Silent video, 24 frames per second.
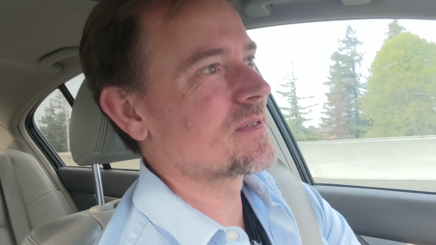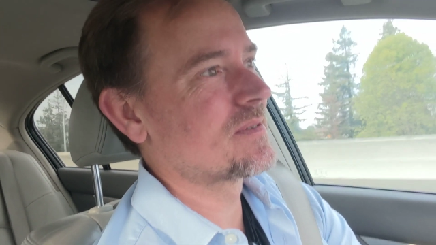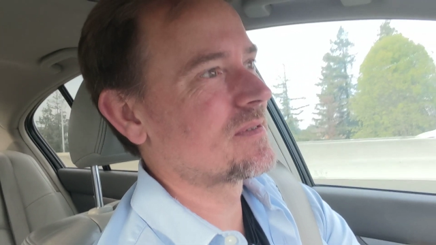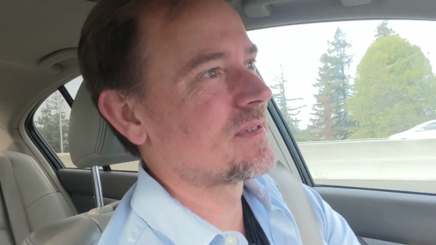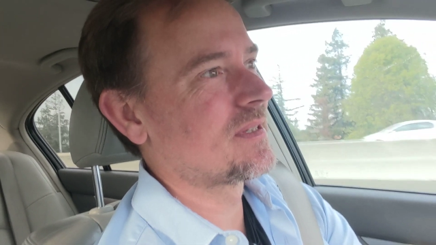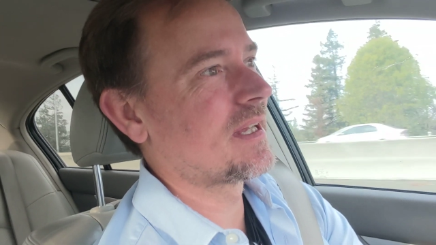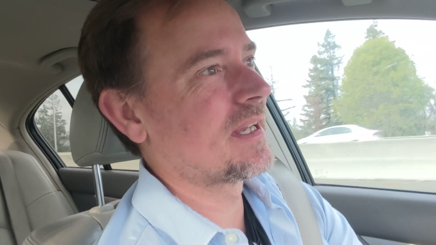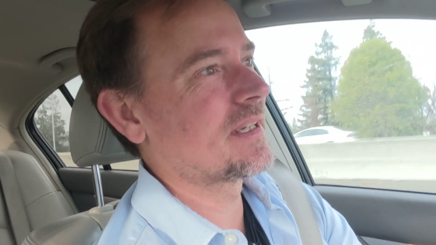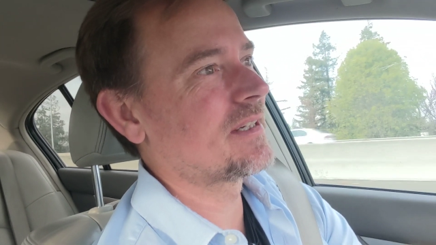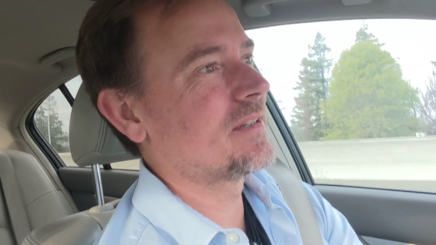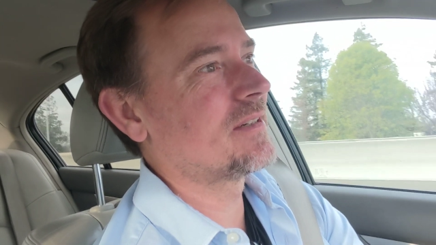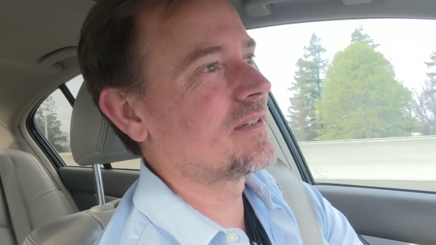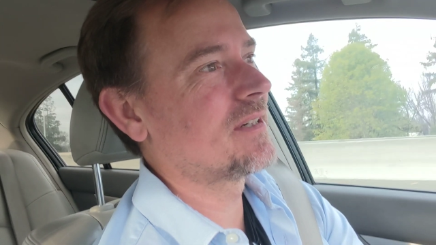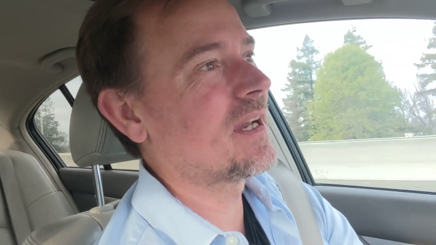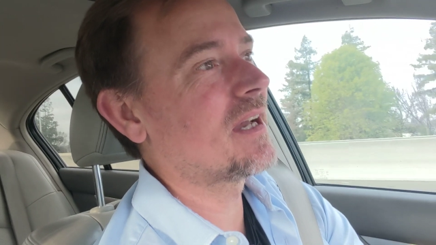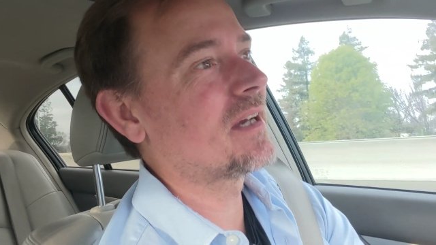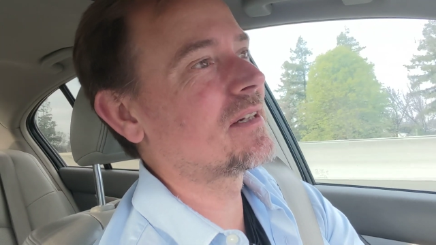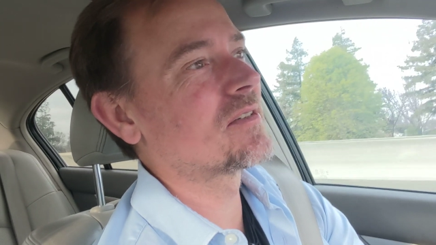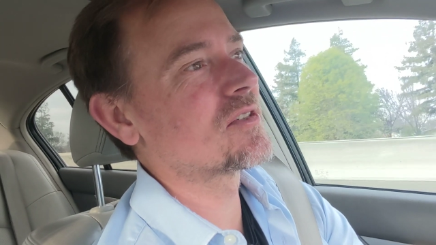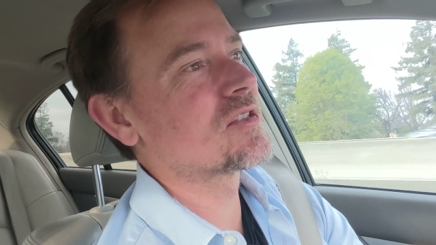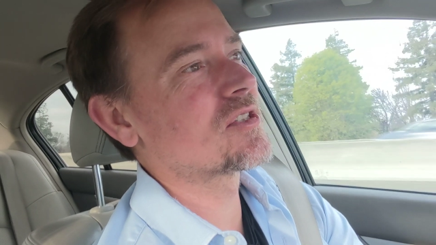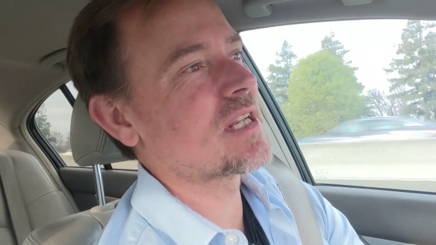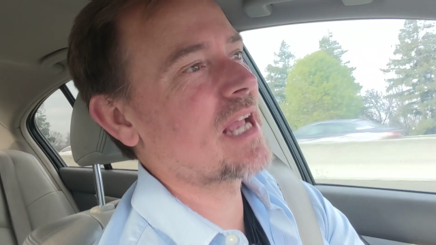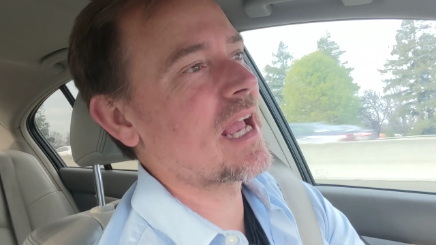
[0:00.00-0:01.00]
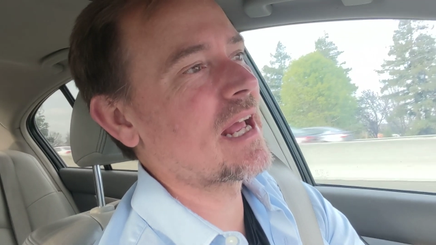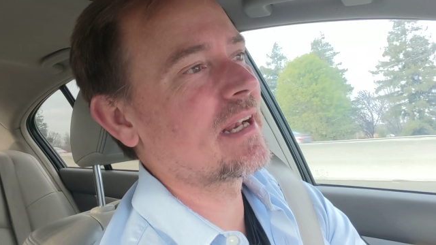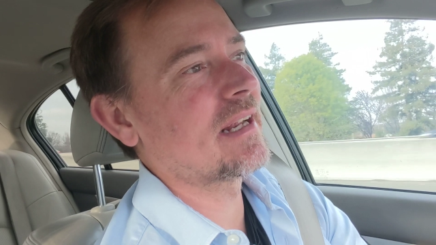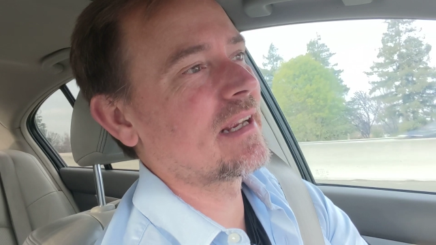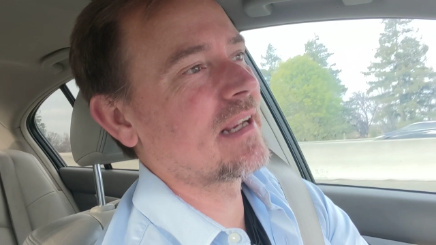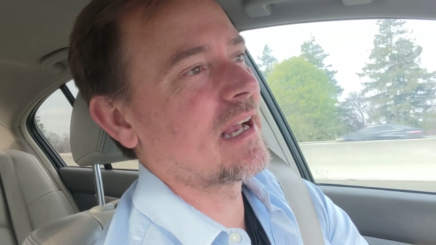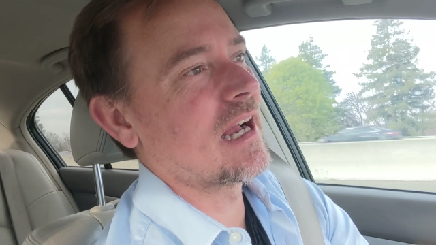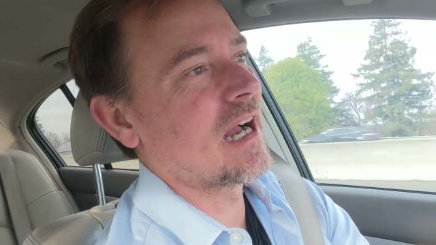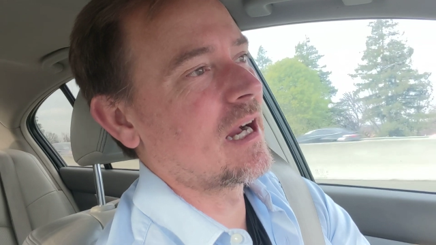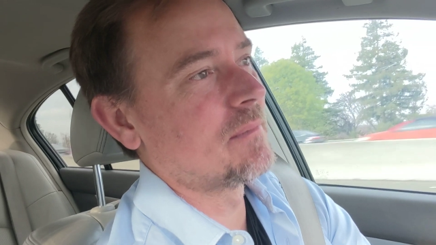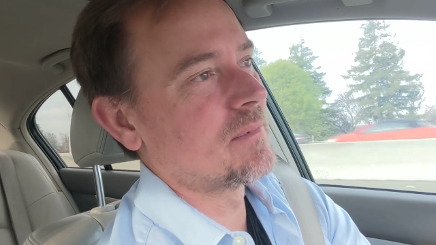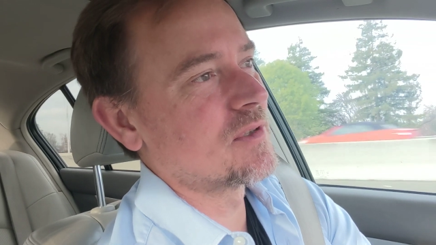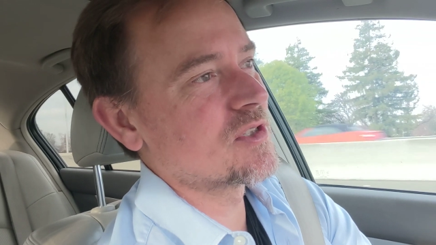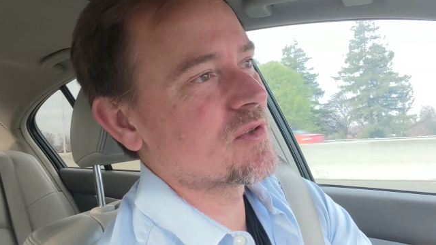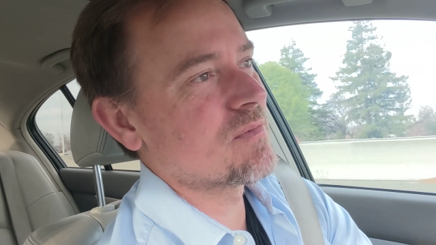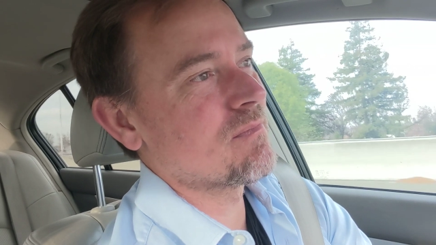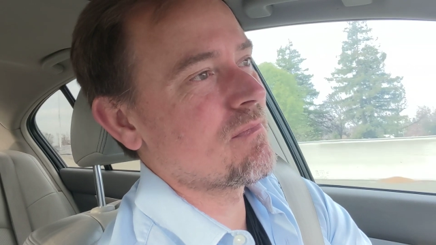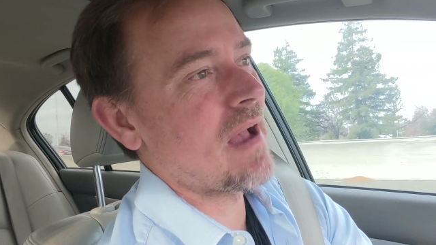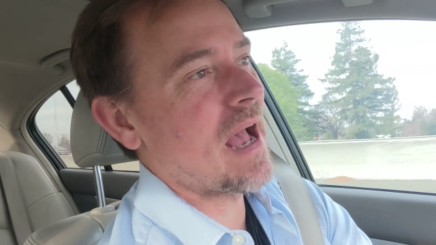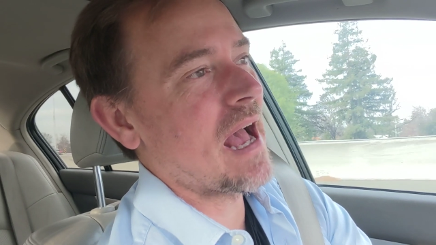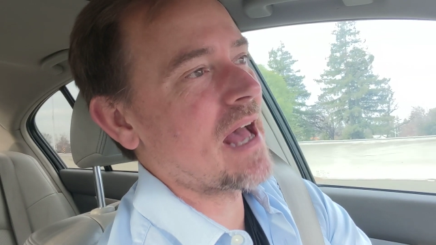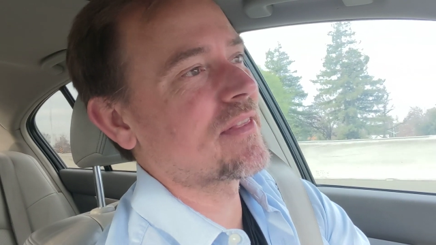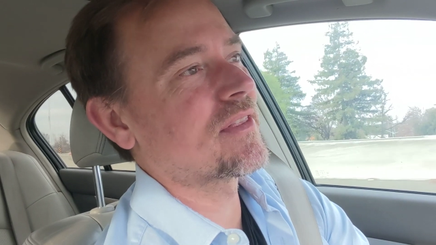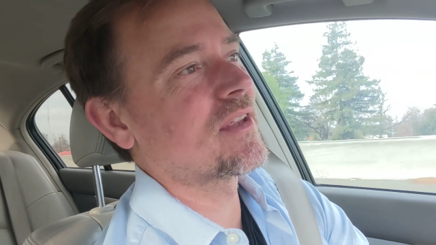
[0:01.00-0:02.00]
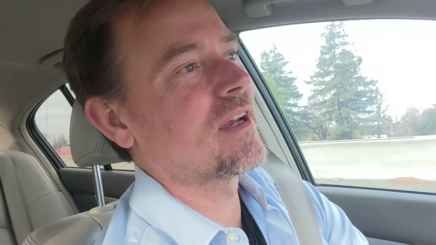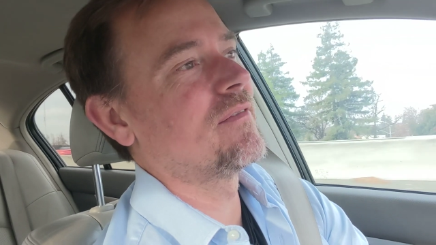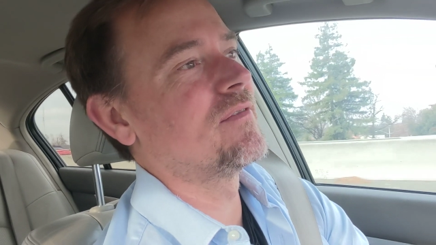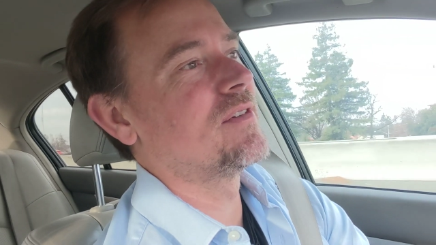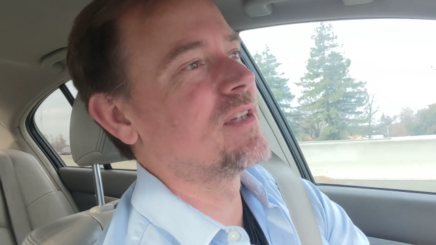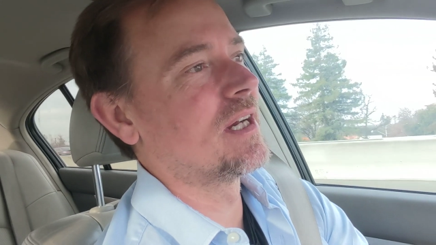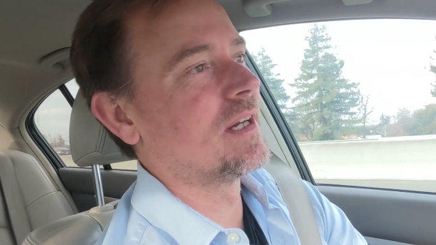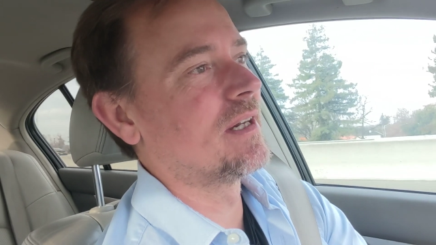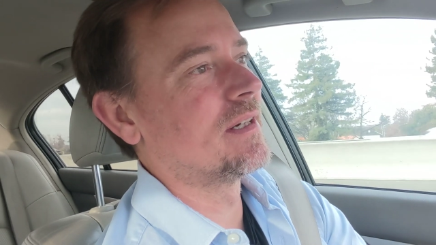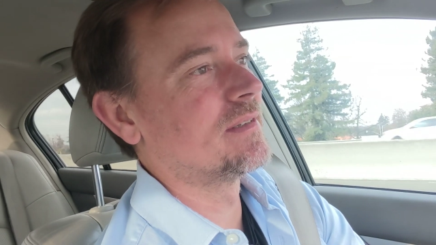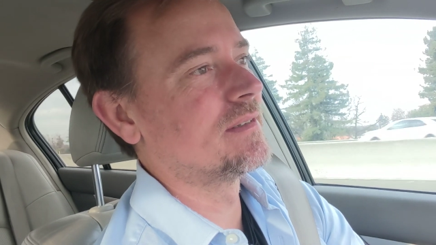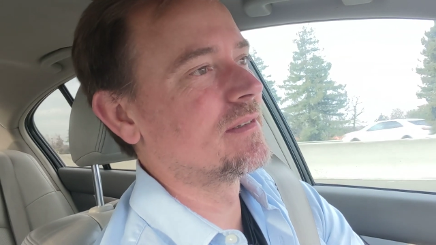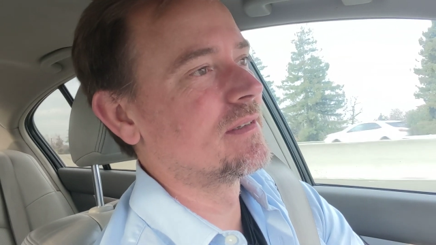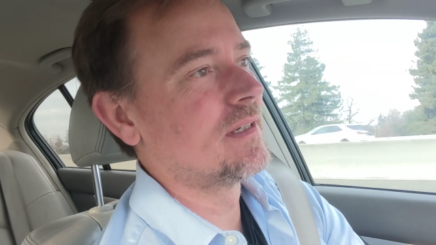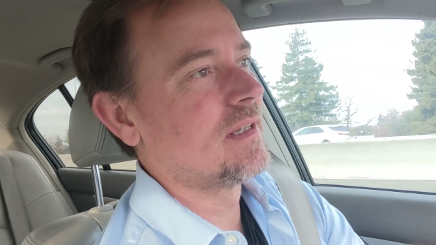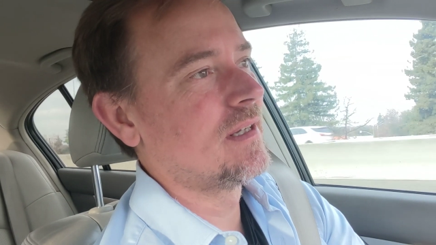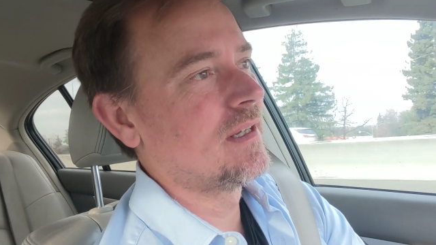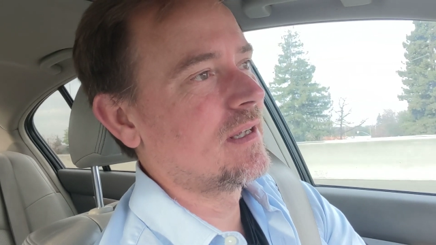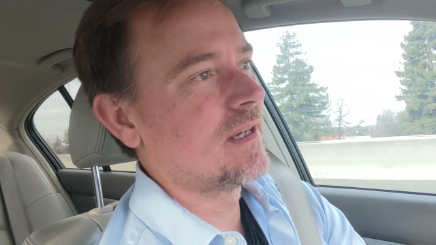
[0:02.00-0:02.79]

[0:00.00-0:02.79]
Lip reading: Like, you're not understanding how much math I've done